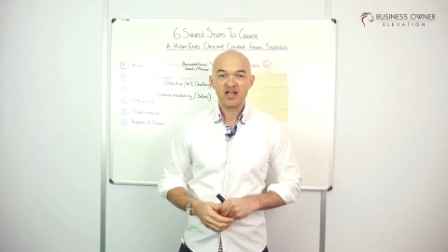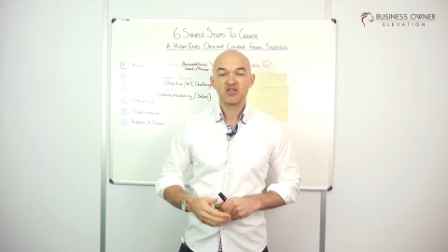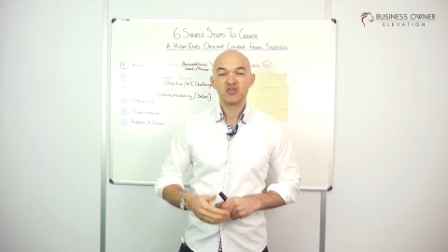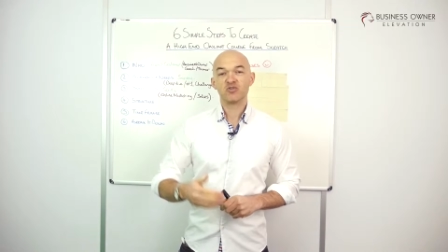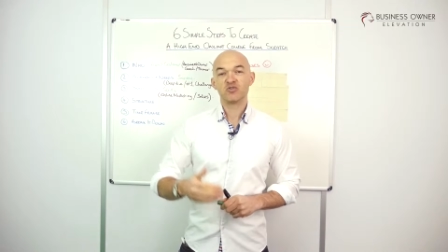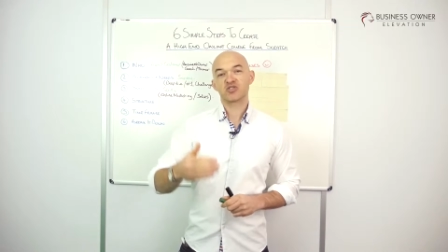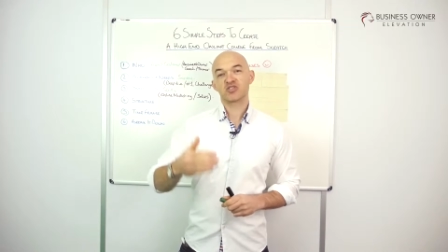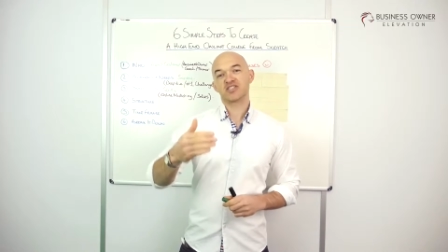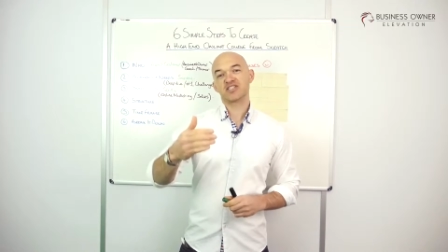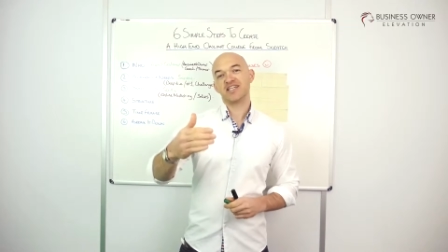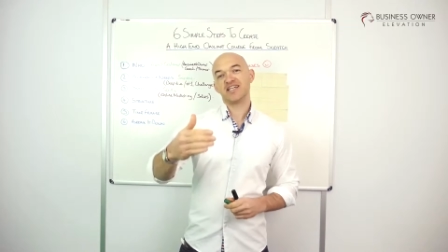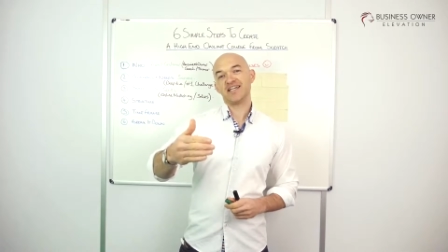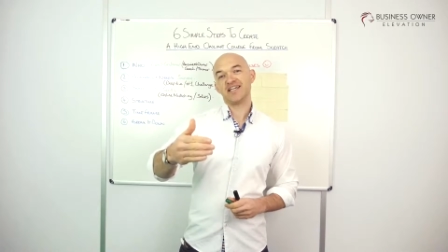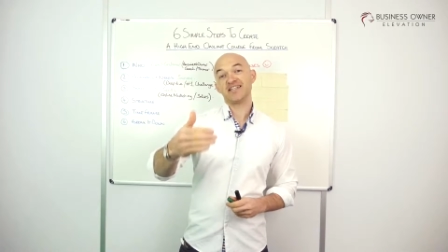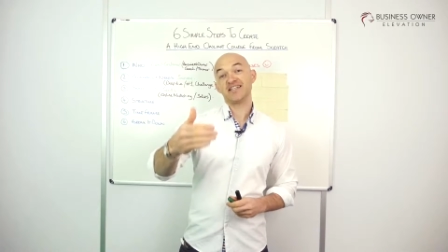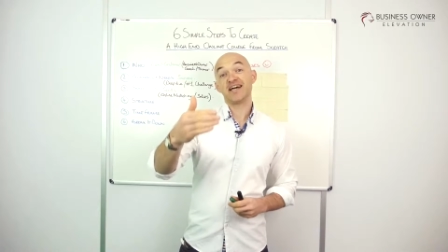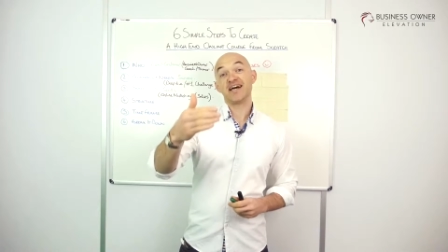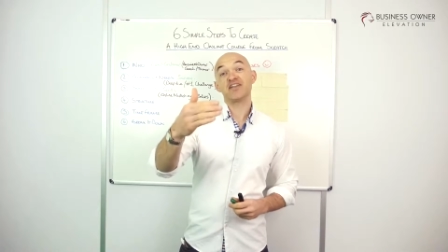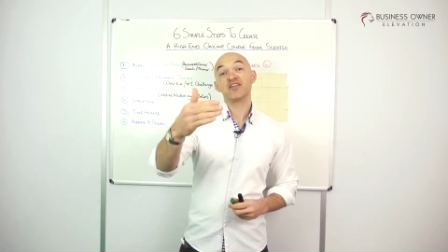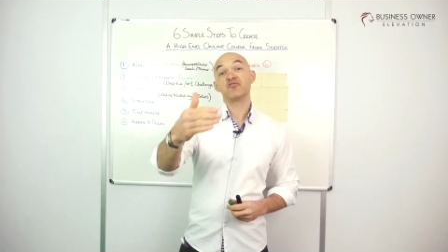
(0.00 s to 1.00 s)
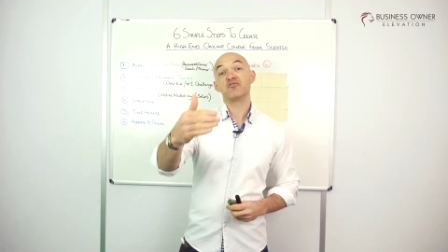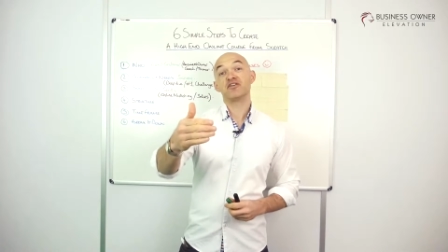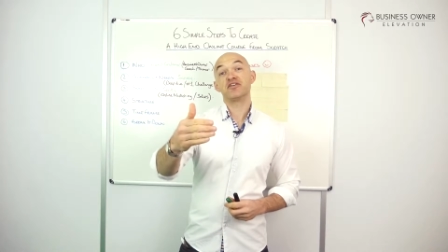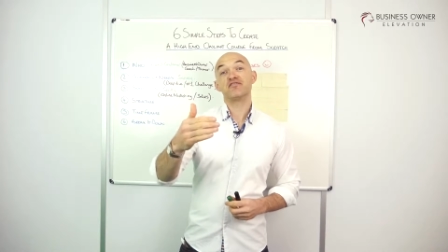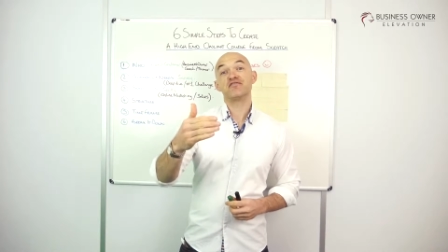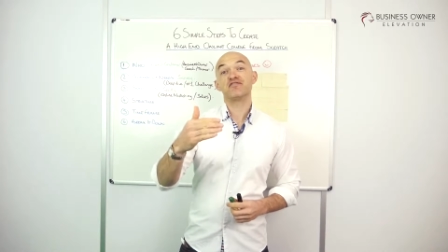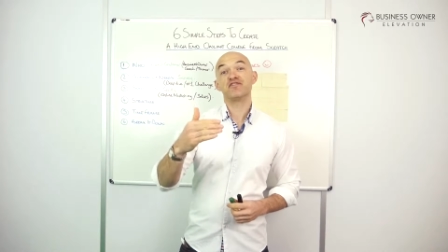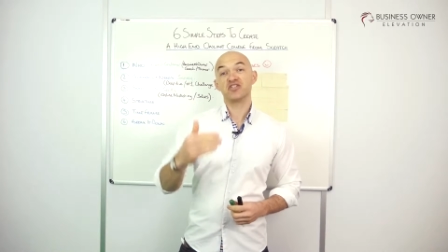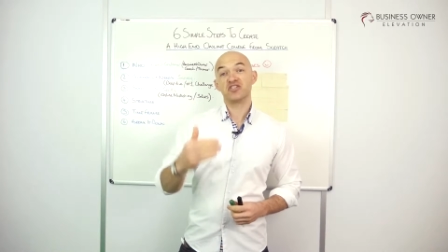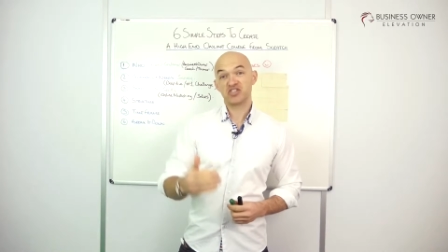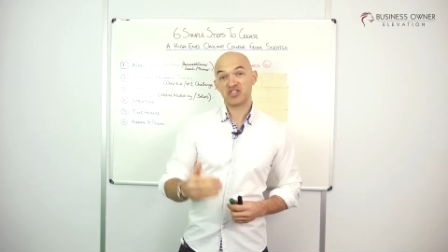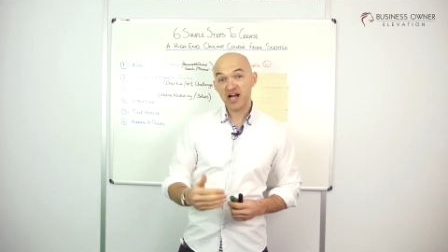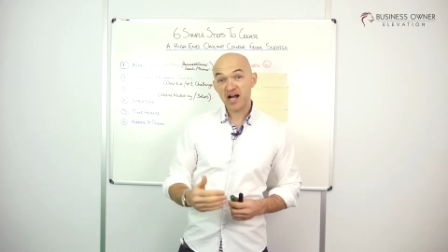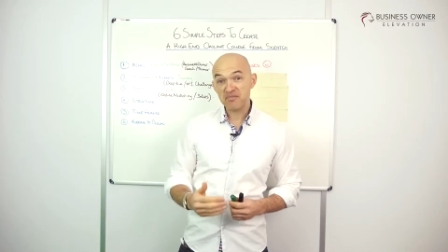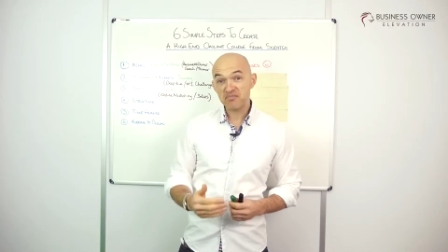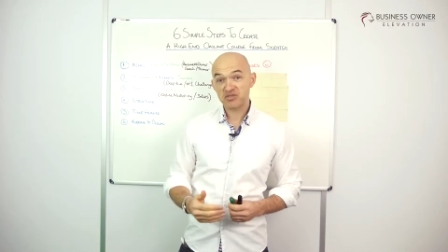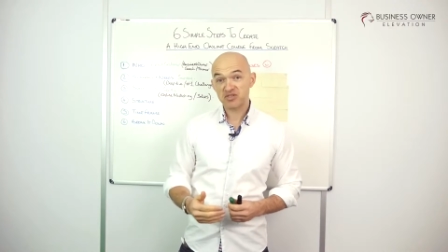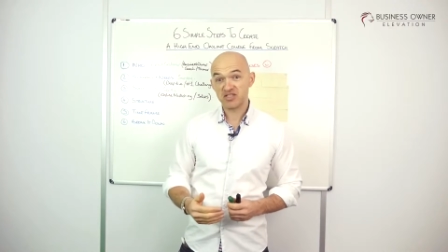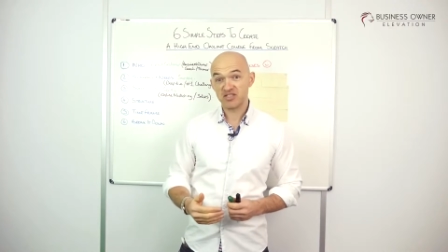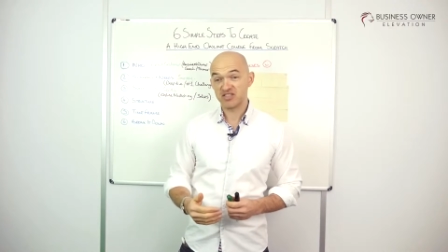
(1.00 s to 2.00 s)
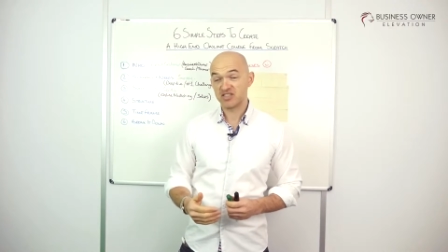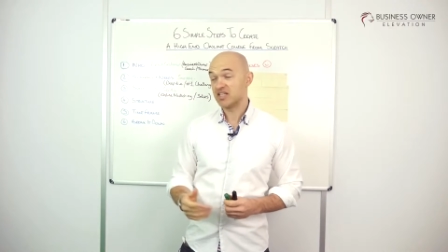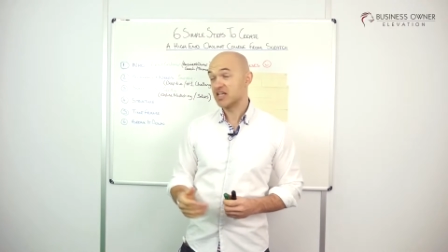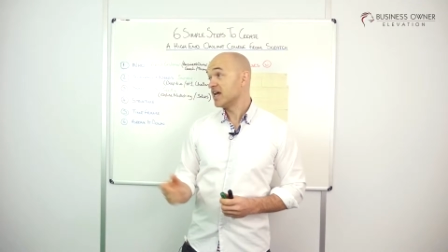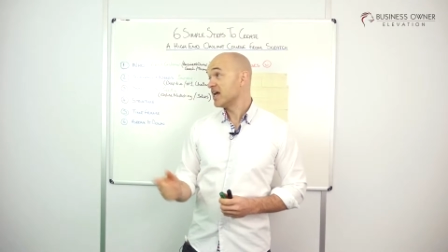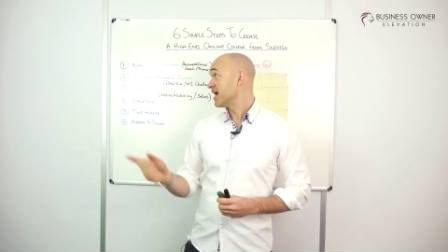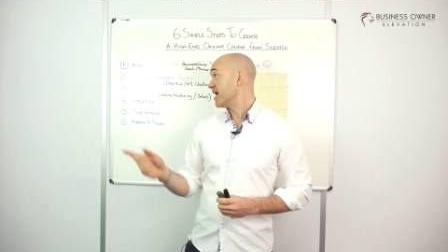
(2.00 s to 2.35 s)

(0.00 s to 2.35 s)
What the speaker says: you'll see that there are different chapters.